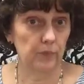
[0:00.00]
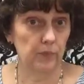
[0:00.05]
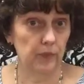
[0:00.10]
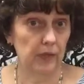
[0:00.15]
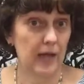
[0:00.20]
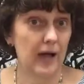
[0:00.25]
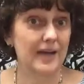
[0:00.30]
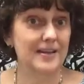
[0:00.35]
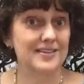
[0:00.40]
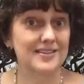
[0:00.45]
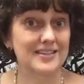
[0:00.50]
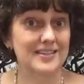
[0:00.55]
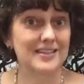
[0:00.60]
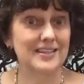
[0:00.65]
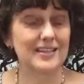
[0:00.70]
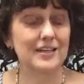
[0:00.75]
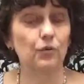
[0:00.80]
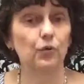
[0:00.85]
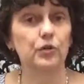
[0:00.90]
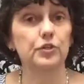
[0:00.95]

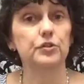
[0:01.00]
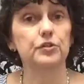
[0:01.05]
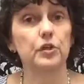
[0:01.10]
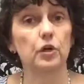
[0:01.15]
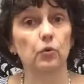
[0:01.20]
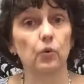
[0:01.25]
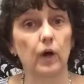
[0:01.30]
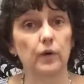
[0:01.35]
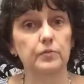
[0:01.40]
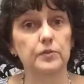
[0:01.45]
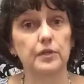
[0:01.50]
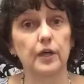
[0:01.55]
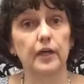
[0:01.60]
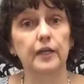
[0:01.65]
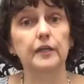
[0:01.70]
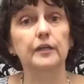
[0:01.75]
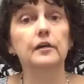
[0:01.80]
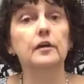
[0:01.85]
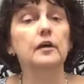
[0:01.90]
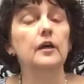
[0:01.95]
B-I-Z, which is our website.